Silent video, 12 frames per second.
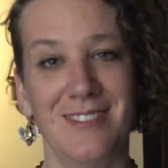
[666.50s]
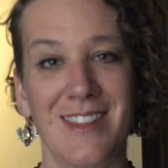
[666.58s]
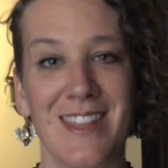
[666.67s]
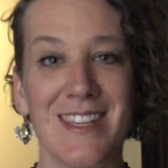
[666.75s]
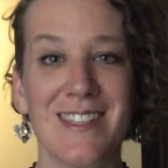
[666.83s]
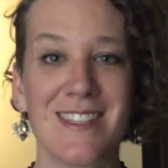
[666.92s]

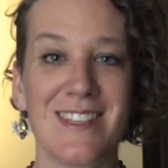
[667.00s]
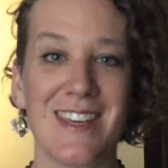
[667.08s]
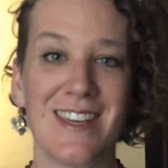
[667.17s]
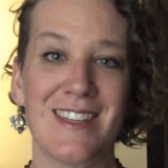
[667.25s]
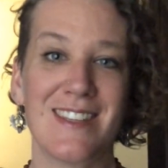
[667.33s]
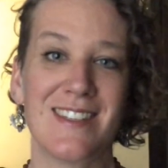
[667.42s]
This
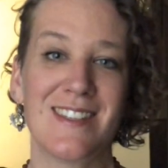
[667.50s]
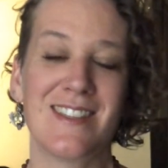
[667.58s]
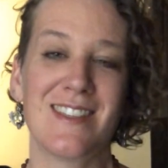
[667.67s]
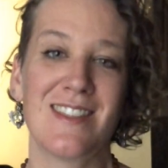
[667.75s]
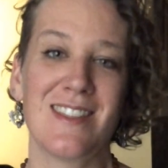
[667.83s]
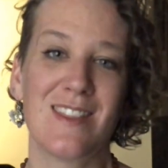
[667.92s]
is
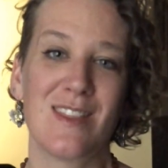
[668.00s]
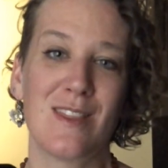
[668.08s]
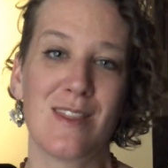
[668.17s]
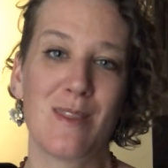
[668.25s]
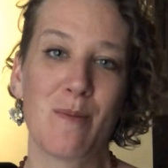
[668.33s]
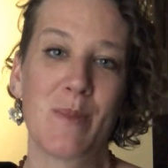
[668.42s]

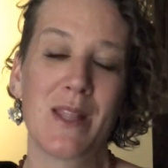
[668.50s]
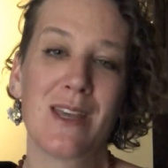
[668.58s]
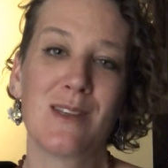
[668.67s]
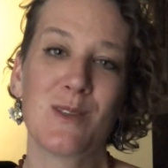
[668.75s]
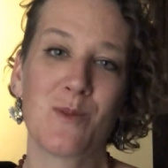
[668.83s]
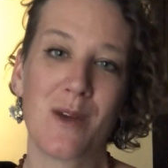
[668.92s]
the
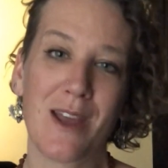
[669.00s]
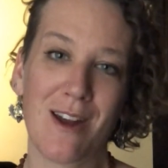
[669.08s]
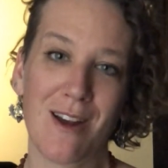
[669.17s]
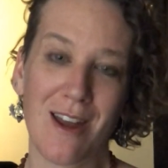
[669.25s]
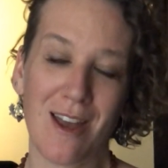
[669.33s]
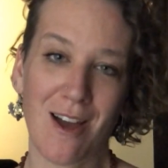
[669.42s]
place
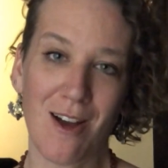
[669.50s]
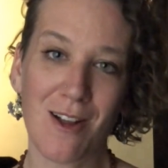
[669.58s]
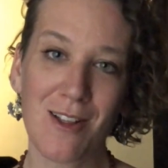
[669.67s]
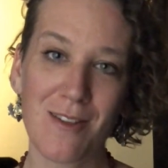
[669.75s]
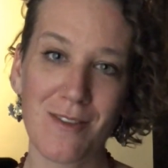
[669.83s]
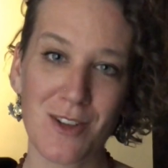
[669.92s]
where
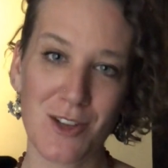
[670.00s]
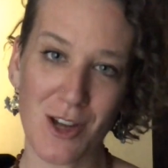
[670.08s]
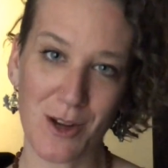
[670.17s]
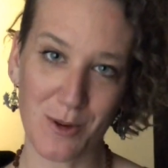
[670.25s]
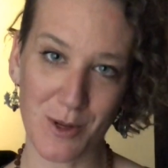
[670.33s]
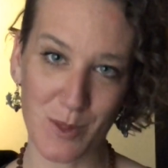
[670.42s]
all of the
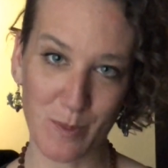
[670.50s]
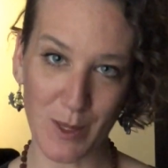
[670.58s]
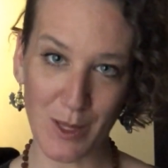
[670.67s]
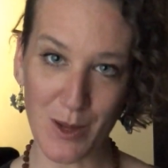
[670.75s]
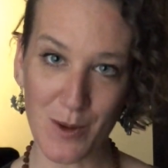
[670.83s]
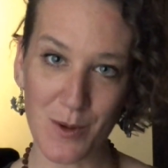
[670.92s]
chakras
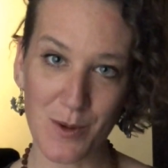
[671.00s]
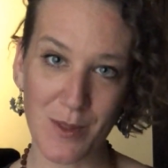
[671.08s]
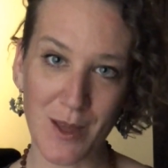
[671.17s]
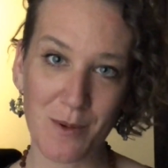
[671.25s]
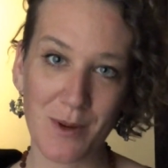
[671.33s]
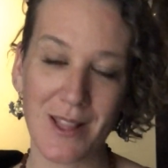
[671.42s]
below
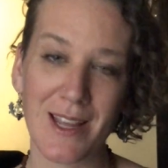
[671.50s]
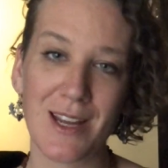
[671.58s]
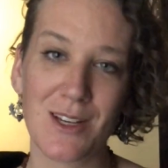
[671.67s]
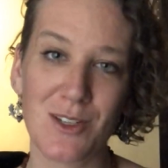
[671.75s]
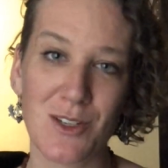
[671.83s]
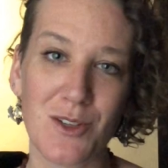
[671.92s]
that
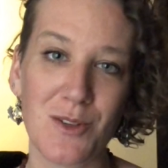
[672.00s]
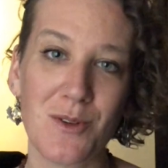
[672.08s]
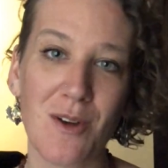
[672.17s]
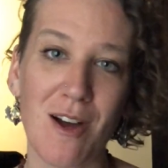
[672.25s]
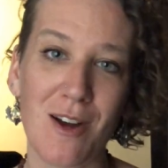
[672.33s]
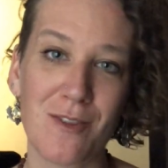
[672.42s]
relate
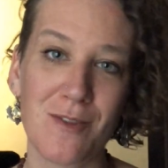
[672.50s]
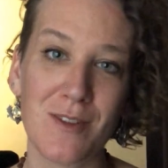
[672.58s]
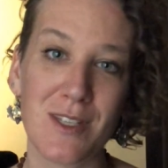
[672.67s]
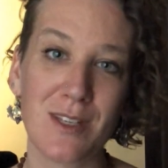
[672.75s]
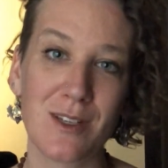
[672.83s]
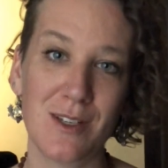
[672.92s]
to our
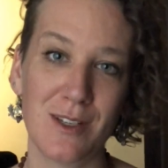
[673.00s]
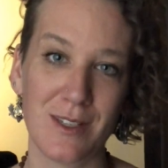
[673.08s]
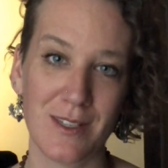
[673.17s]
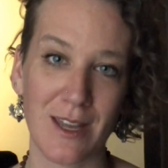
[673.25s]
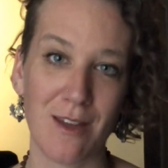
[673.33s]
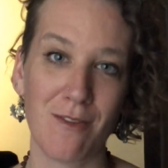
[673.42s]
physical
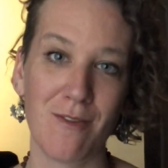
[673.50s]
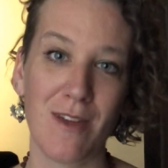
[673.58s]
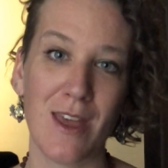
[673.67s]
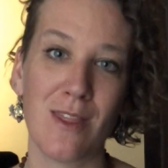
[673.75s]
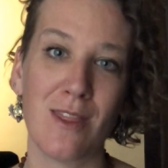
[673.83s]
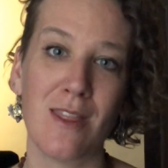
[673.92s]
self
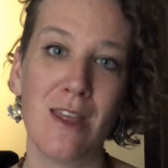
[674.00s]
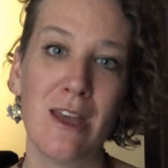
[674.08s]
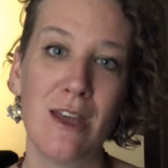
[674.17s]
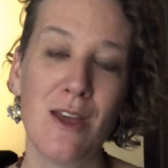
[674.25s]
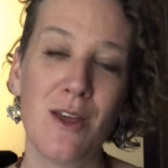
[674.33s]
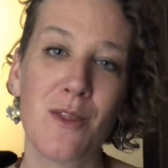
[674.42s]
and
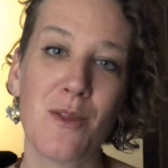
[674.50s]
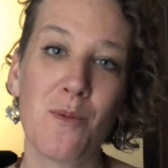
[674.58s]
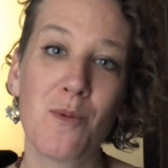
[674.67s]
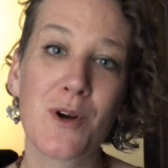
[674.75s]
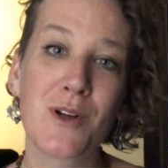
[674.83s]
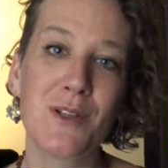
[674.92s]
the
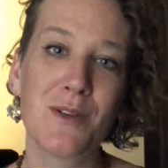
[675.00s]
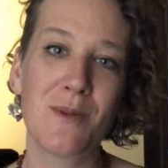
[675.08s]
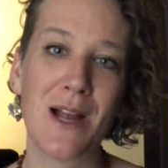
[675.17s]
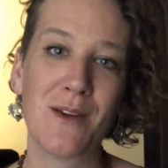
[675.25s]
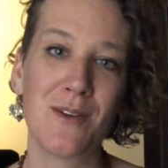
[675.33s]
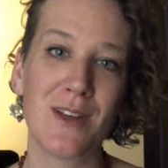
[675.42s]
world
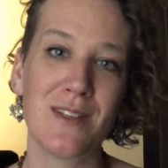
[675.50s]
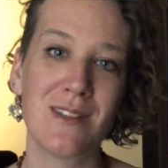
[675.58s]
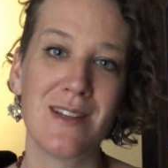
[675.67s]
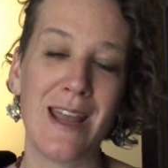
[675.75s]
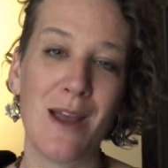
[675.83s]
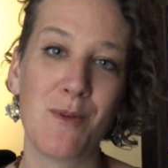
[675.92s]
around
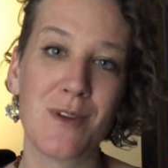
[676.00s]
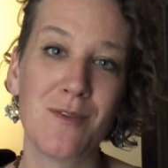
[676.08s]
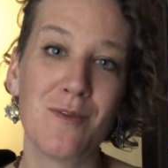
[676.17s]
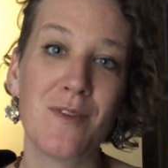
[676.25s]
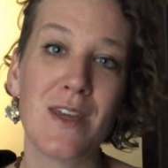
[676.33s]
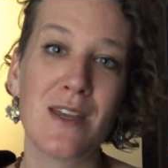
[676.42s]
us and how we
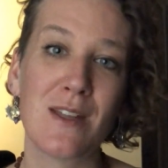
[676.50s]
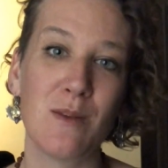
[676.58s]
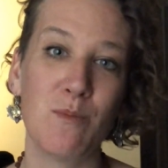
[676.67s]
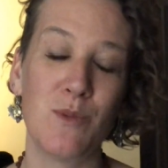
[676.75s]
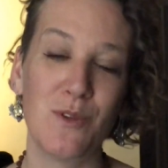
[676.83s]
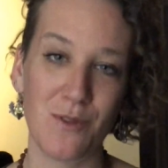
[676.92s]
feel
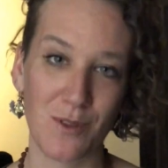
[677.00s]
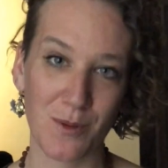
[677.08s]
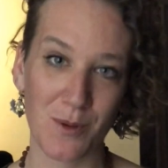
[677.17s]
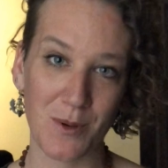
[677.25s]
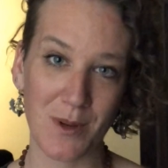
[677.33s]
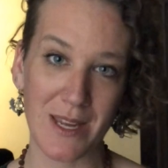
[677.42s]
and move
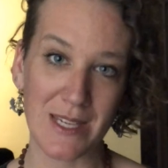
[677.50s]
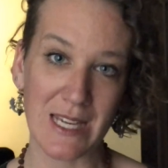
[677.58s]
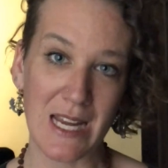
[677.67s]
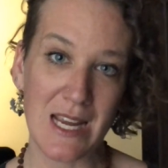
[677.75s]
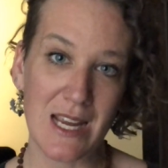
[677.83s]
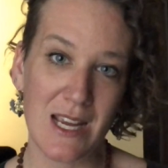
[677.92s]
through it
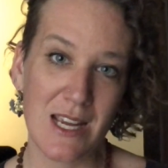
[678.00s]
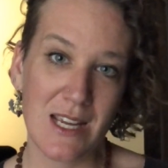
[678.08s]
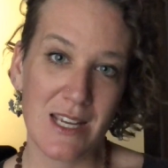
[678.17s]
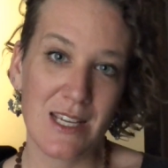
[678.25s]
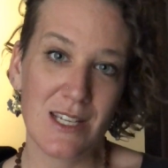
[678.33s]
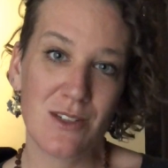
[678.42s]

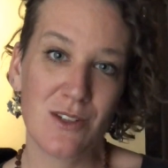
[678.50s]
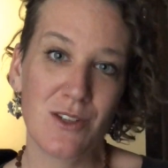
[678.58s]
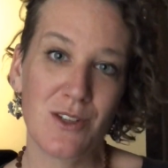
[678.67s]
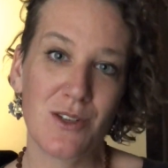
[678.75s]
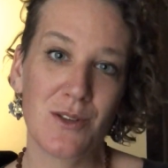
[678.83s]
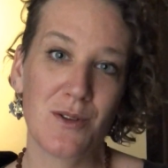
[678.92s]

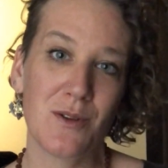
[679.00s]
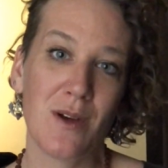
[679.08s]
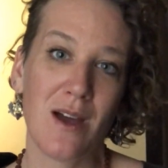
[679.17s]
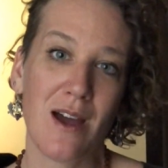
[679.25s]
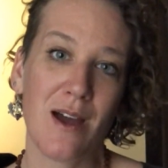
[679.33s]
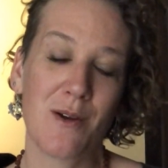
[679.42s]
into
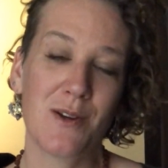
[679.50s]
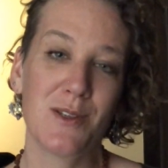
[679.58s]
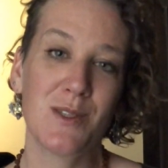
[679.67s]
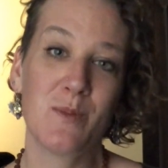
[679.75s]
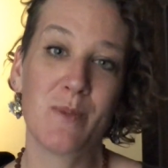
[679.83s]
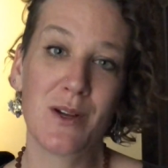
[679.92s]
our
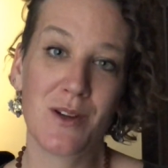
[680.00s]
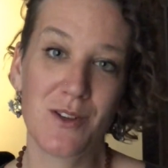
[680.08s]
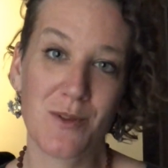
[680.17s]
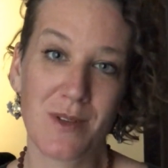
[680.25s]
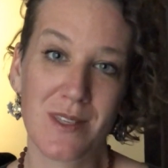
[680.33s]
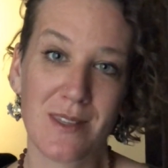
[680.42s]

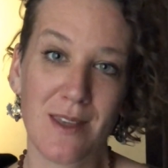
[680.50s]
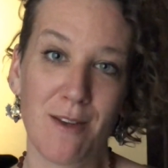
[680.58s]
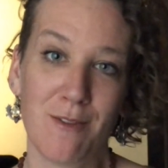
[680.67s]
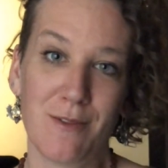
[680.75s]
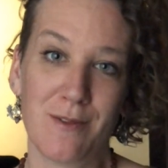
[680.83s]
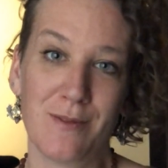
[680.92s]
spiritual self